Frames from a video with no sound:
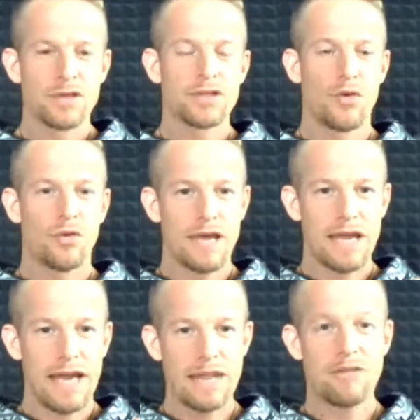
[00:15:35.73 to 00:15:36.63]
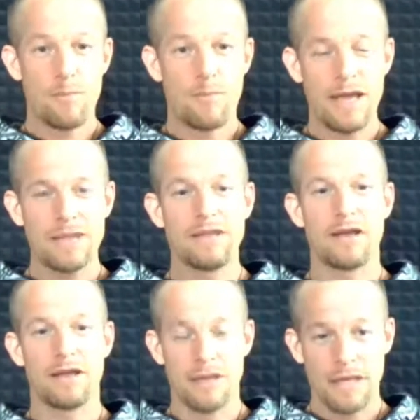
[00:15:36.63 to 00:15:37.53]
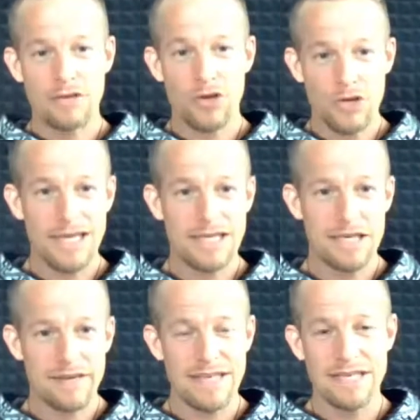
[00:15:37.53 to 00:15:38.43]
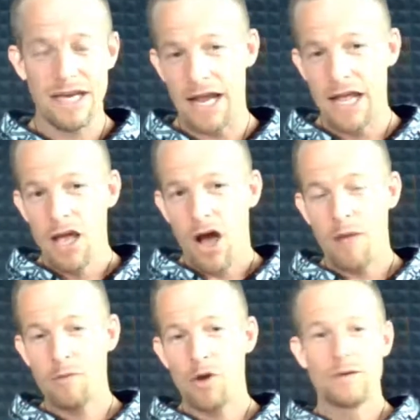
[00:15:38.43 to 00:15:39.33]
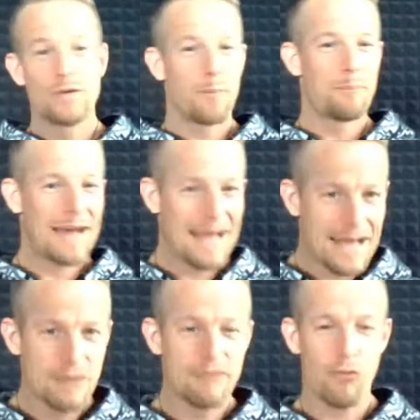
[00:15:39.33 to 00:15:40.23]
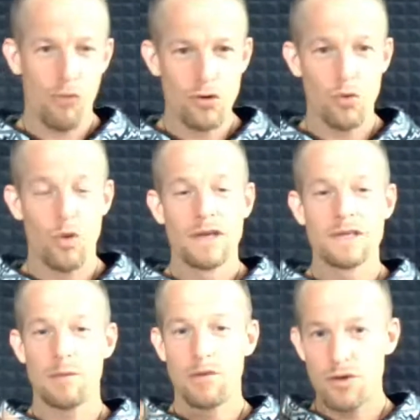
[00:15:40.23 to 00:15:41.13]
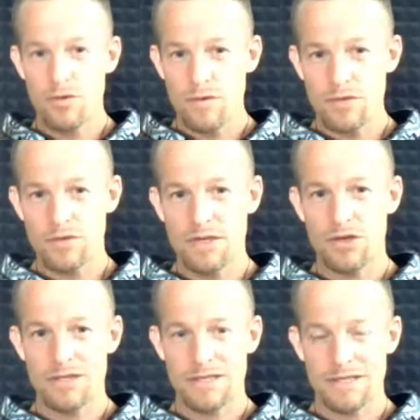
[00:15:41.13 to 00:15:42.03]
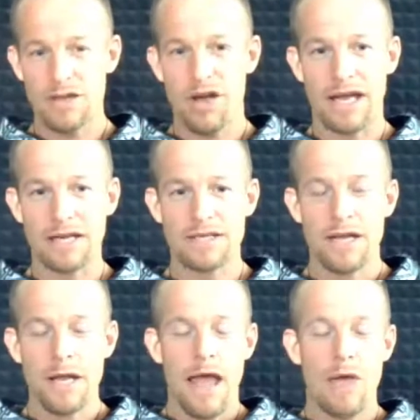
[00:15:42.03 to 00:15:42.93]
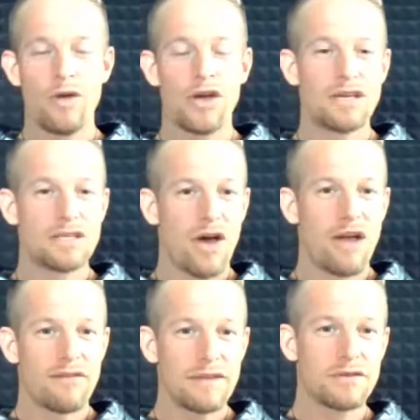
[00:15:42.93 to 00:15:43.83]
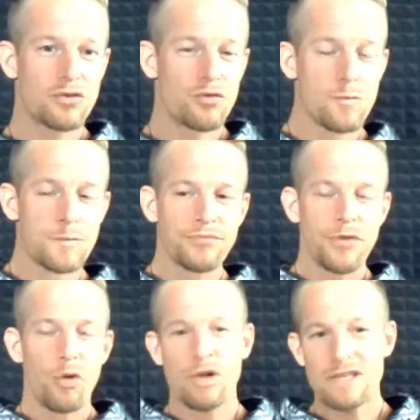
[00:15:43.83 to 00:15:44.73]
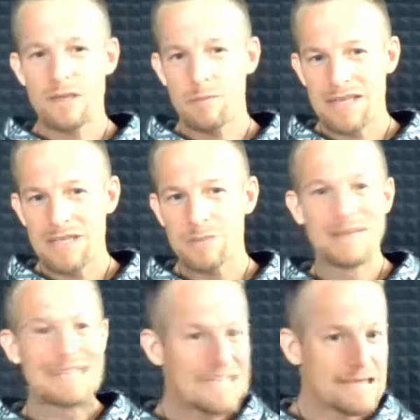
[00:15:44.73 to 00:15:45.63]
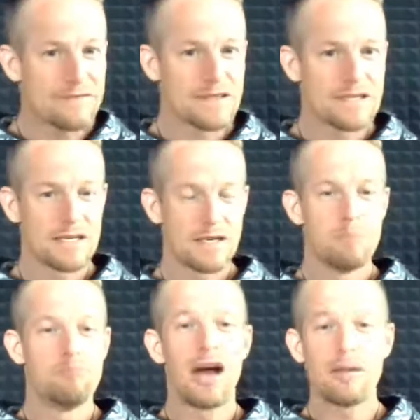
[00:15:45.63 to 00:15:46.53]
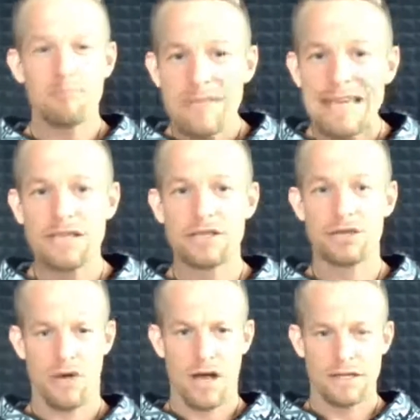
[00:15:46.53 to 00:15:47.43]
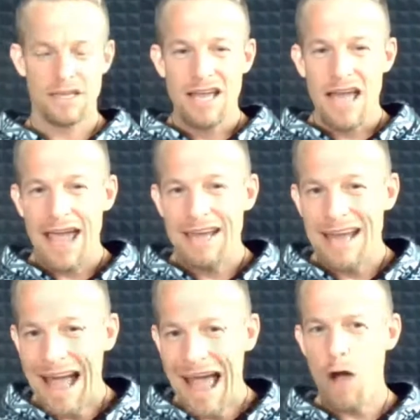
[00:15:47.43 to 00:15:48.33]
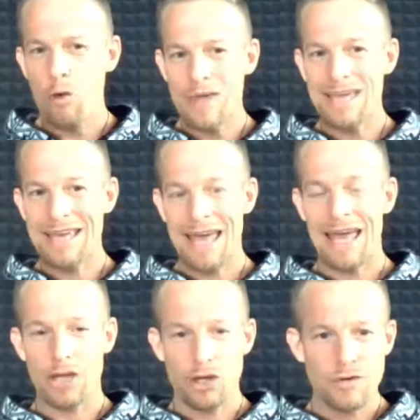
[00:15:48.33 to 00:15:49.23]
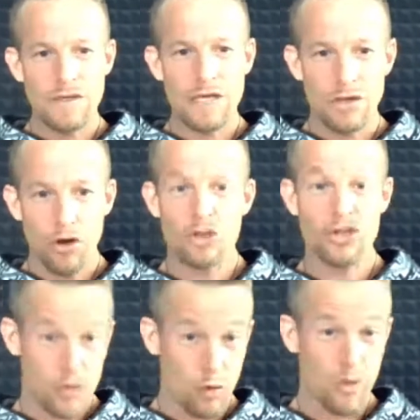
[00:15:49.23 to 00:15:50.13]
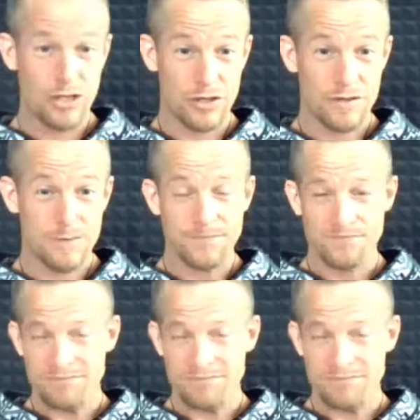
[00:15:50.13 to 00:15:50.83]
So in Dr. ETV today, I'm going to unpack for you some of the newest research and science, and we're going to dive into what some of these beliefs might mean to us and how we can, using conscious questions,